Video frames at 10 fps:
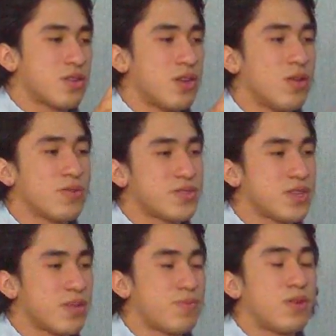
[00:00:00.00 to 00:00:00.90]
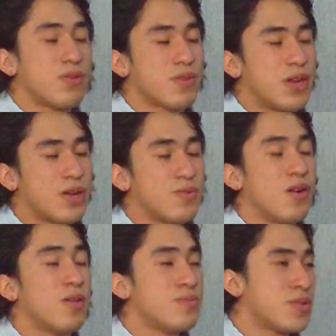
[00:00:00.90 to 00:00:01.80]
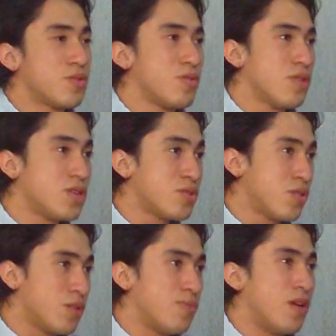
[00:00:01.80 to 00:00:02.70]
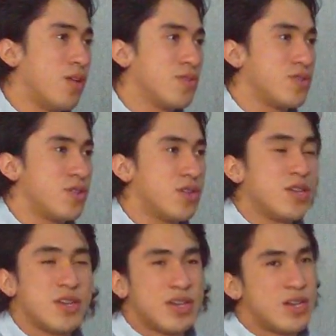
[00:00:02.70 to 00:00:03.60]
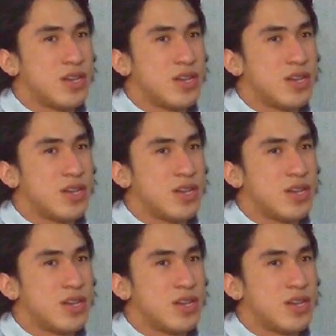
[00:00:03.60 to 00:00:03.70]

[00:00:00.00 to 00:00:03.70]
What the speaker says: close the program, open your internet browser,